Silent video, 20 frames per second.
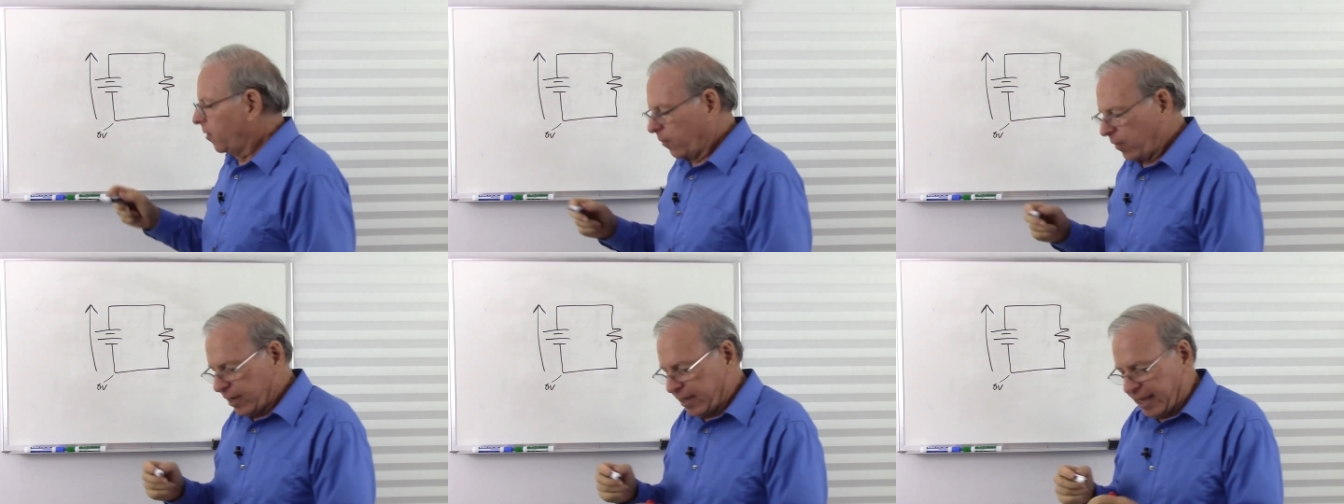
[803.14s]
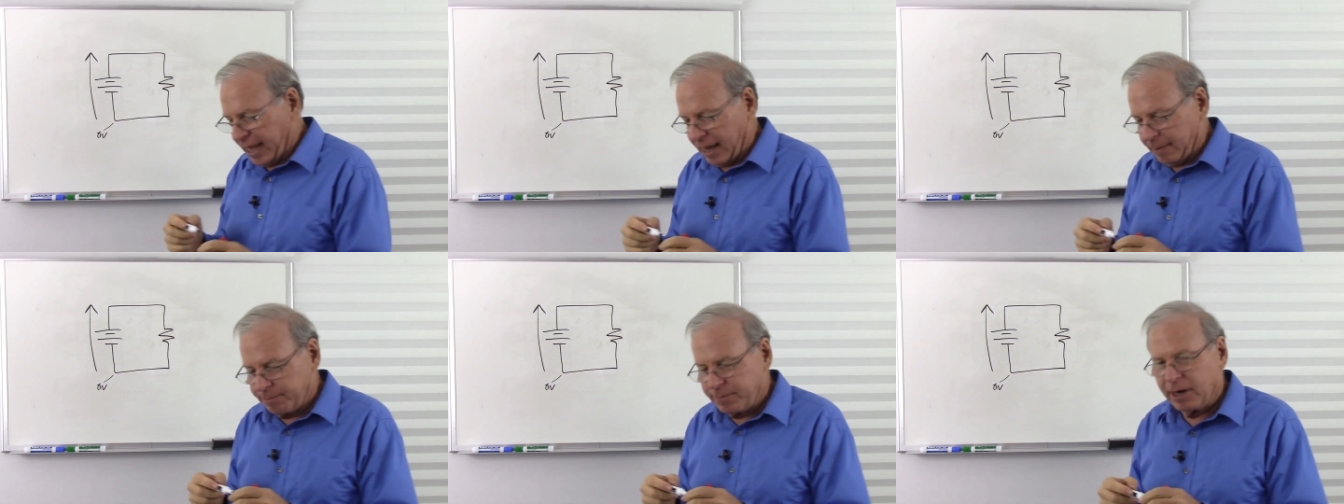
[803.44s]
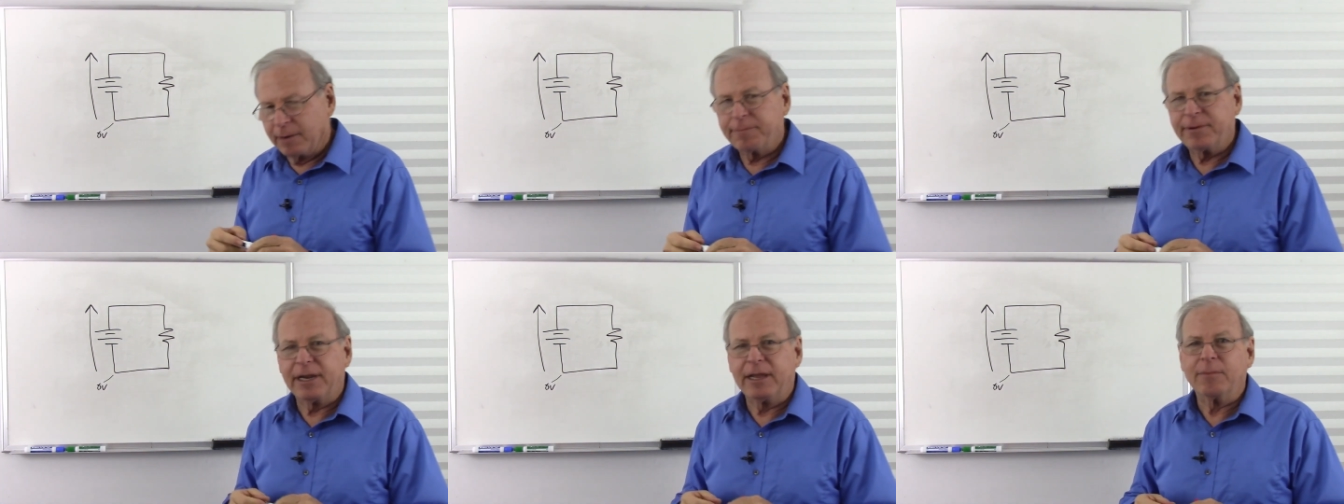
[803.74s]
We can't
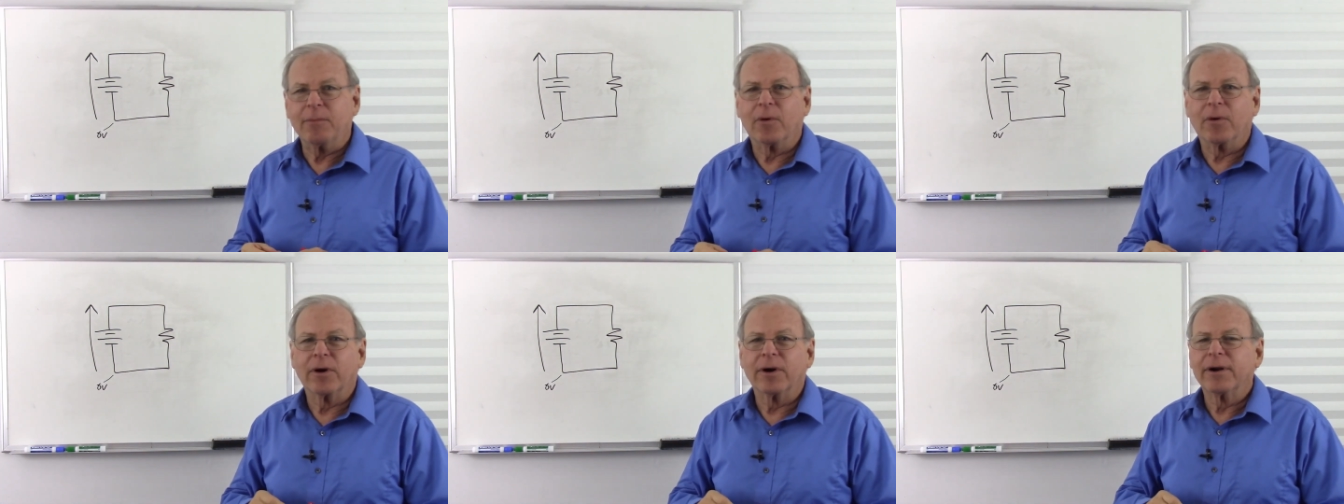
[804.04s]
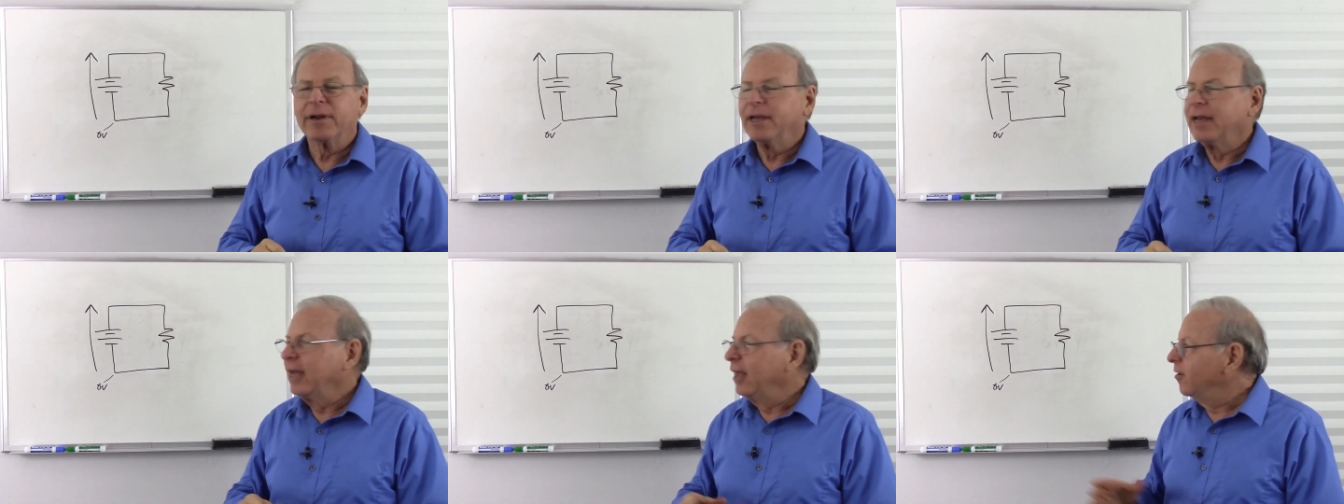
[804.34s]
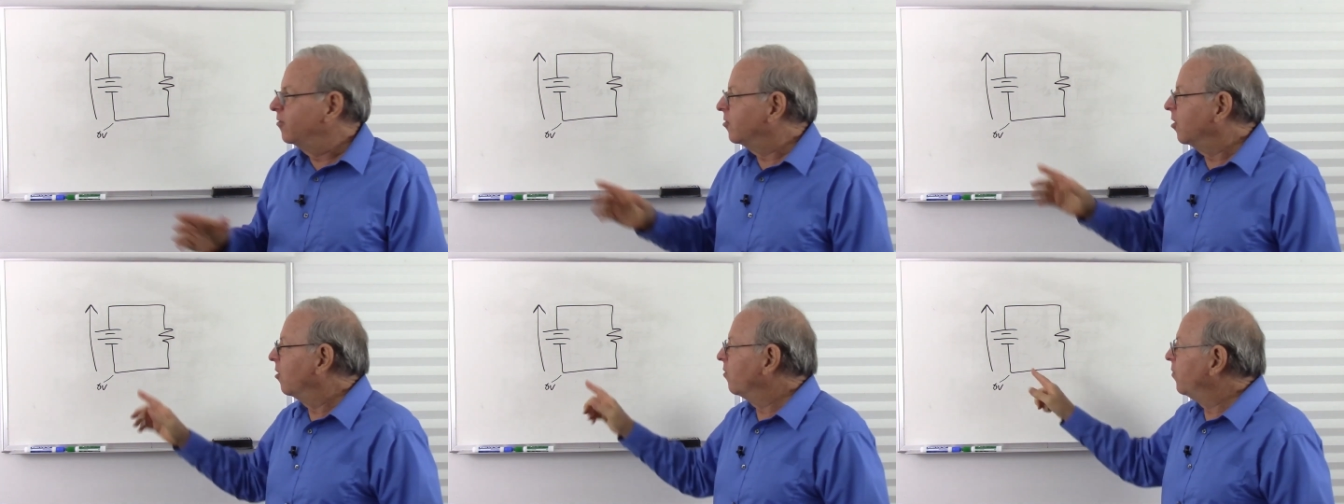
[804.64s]
pump anymore.
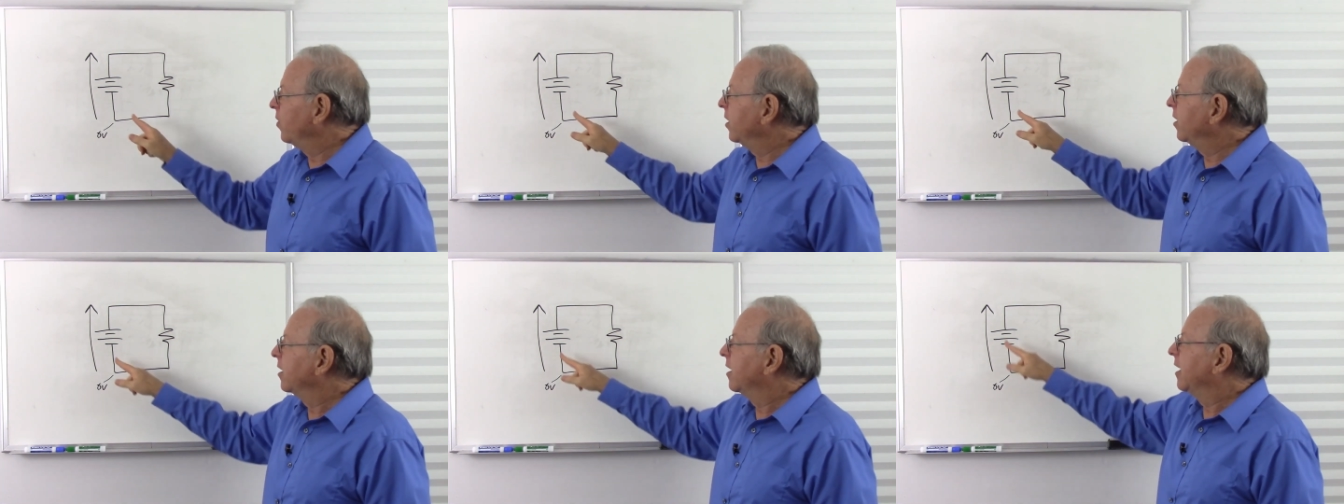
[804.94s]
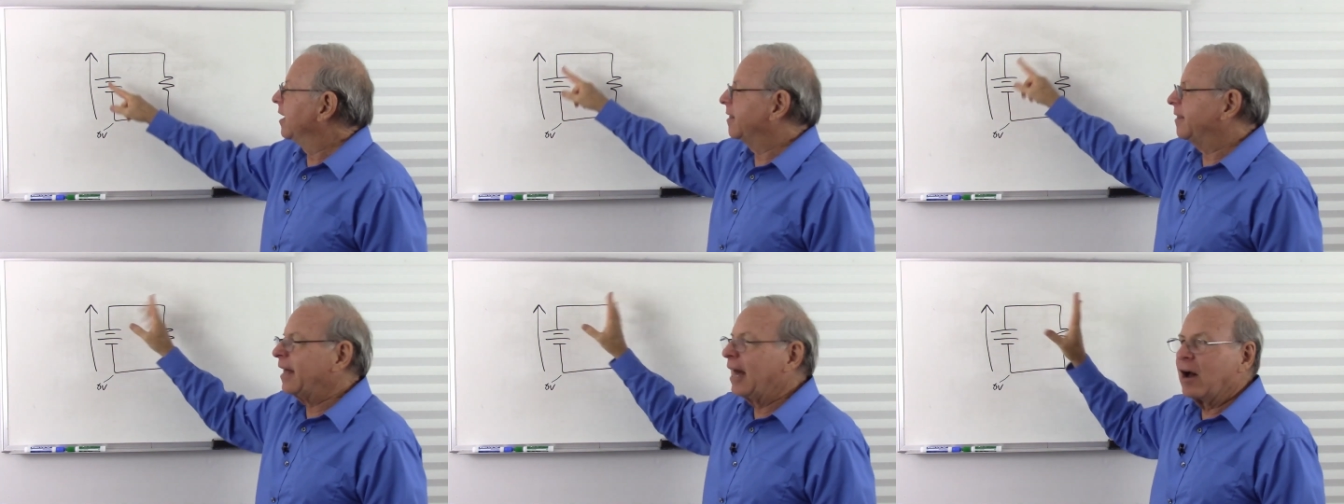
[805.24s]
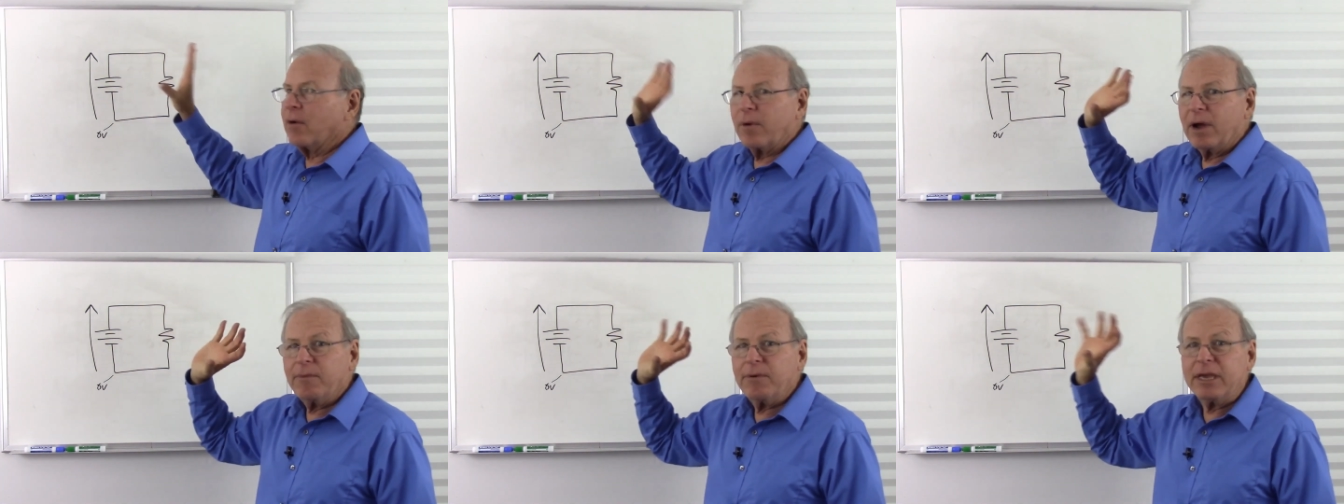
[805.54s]
So if we look at it
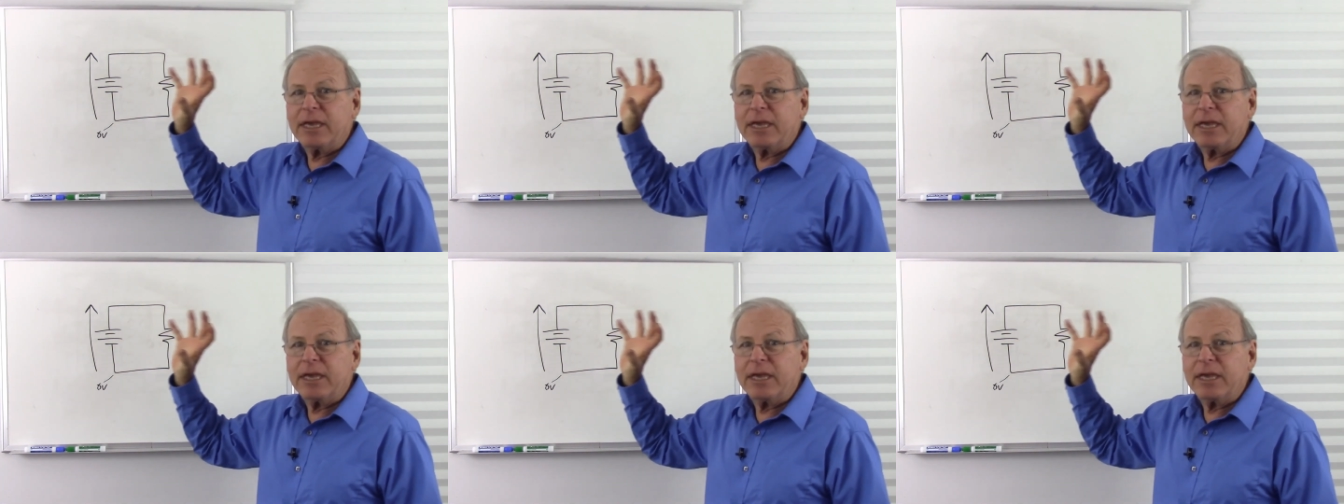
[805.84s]
that way,